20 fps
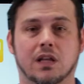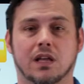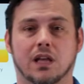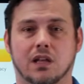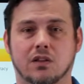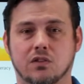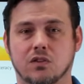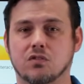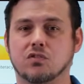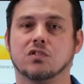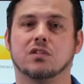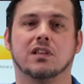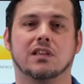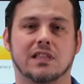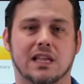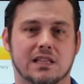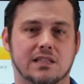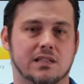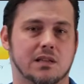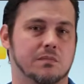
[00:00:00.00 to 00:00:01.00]
And usually
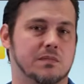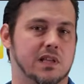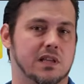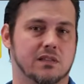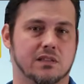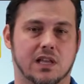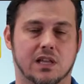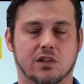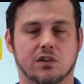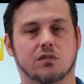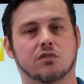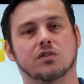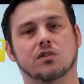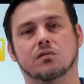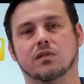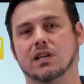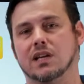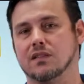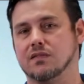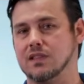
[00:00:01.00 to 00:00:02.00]
that's something that you're
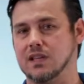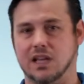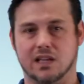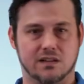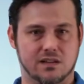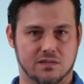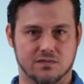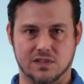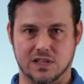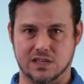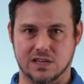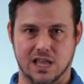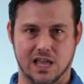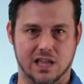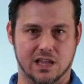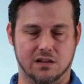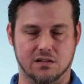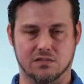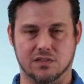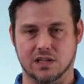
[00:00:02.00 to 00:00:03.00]
doing at the end of the
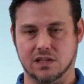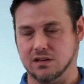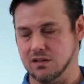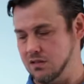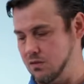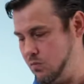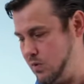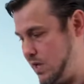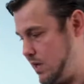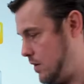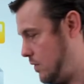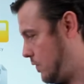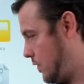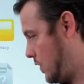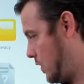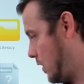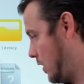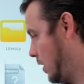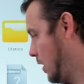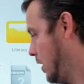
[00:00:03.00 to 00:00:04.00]
day or the end of the week
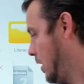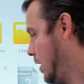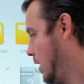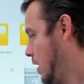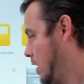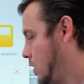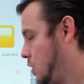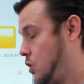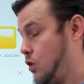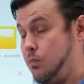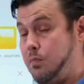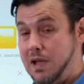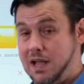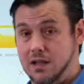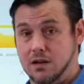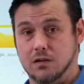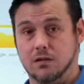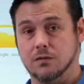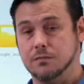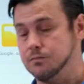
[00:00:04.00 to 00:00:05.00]
for your
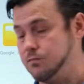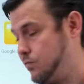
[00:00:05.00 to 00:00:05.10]
panel,